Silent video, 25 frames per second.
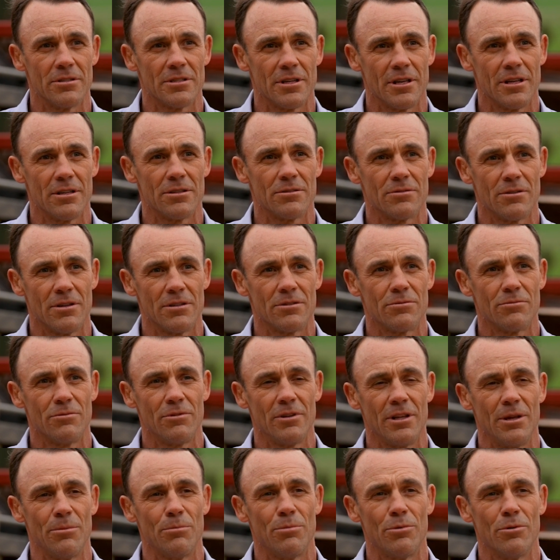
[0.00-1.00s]
So it's, it's
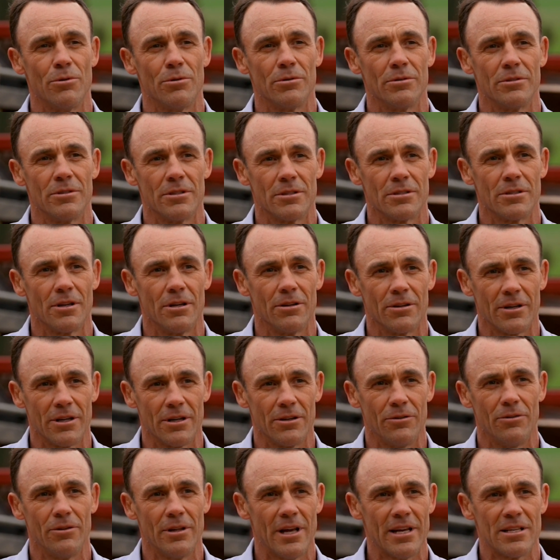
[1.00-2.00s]
really important to sort of look at
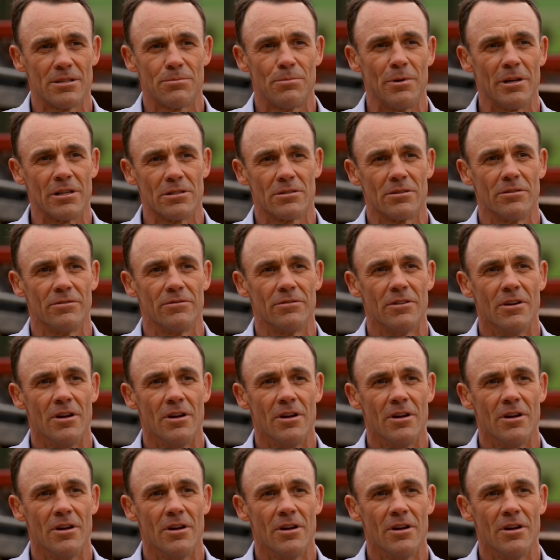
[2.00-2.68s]
all aspects of